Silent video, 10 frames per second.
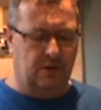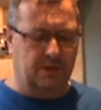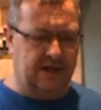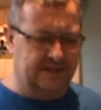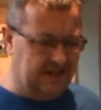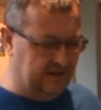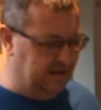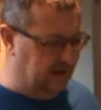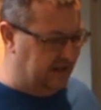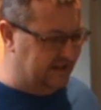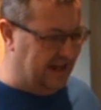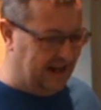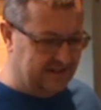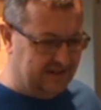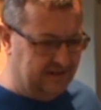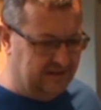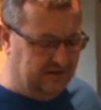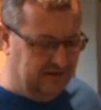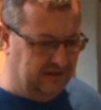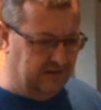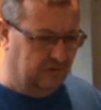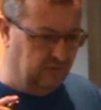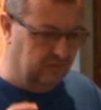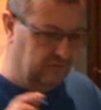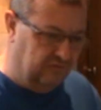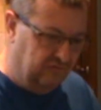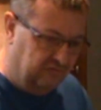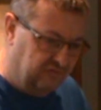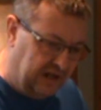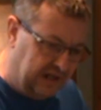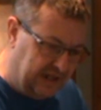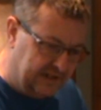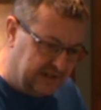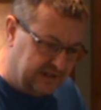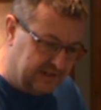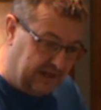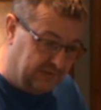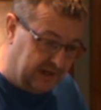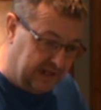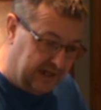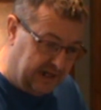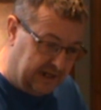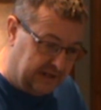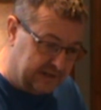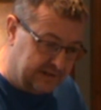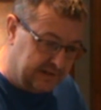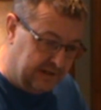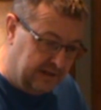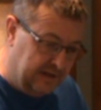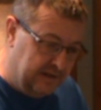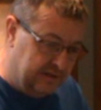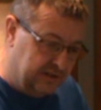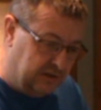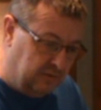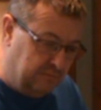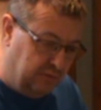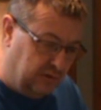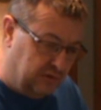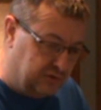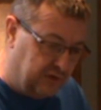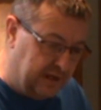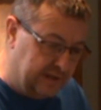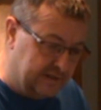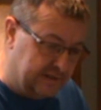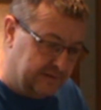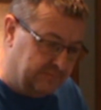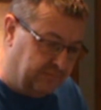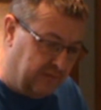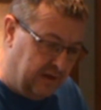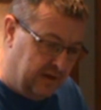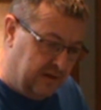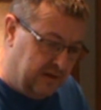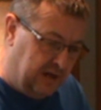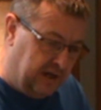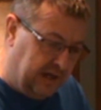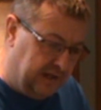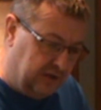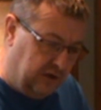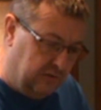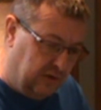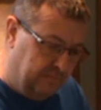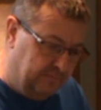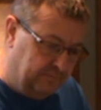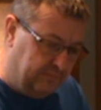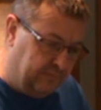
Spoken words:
got to be exact and, you know, really detailed. There's definitely an art to doing portraits. I can do them,